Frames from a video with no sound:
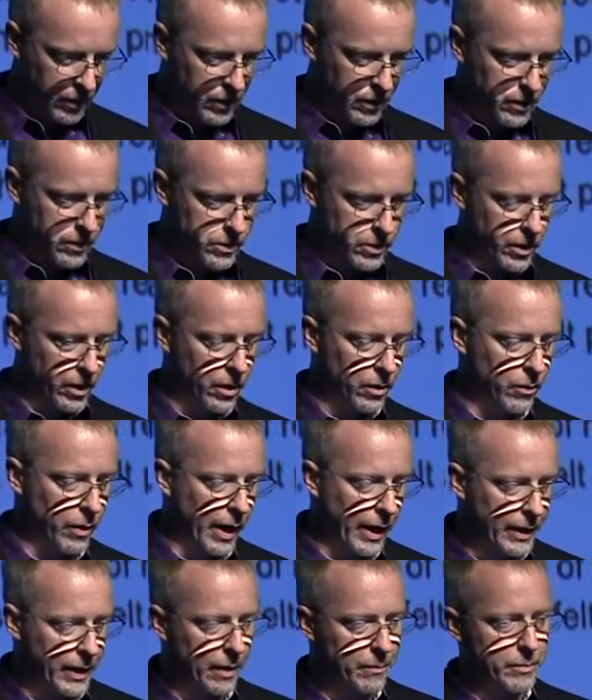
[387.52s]
So
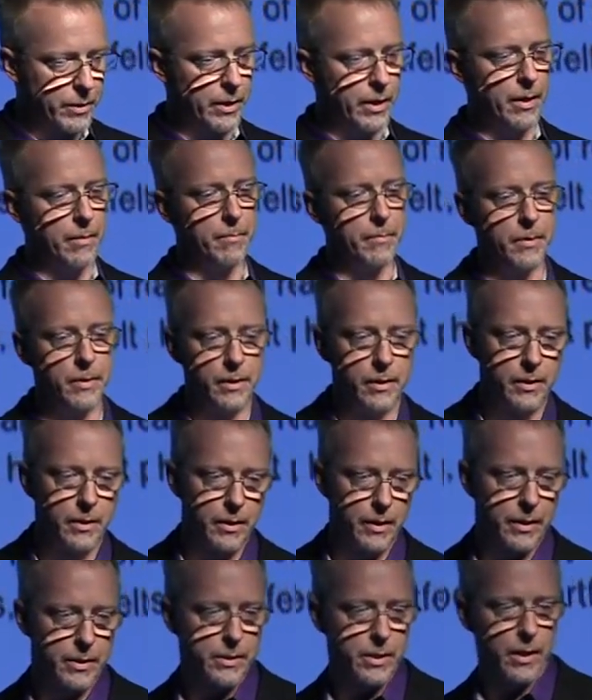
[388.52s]
I kept it up
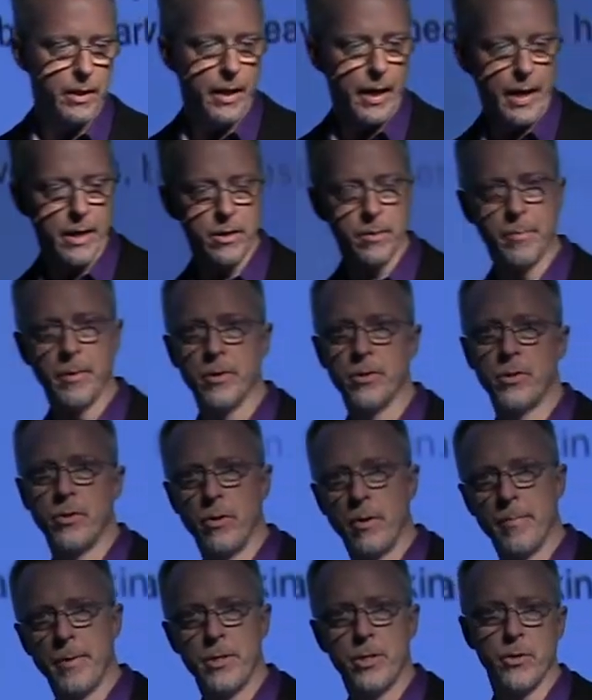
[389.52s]
until I had to post her
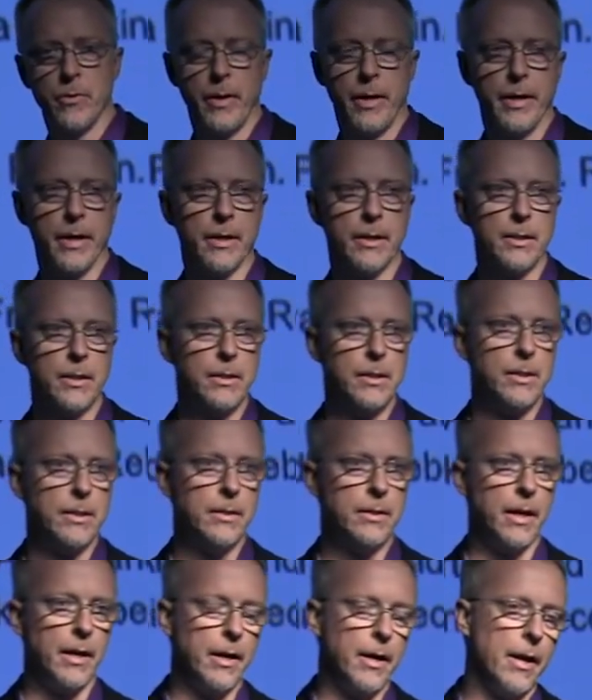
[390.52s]
obituary
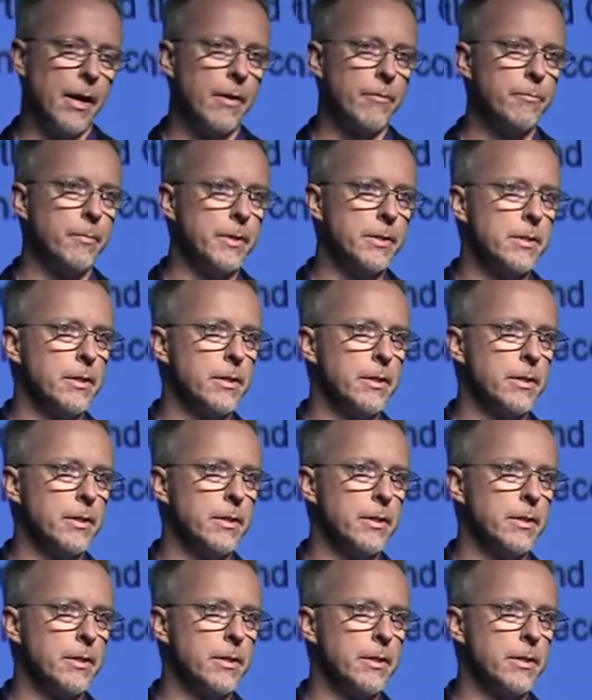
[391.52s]
9.5 months